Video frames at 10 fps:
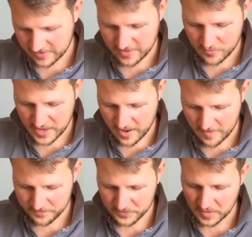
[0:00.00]
There we
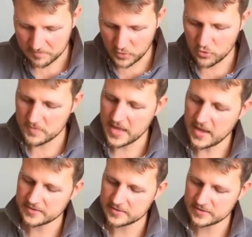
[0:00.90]
are. Boom.
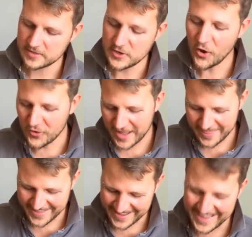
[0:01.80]
Yes. No
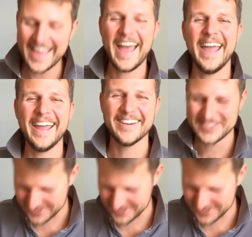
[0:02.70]
leather. Yeah.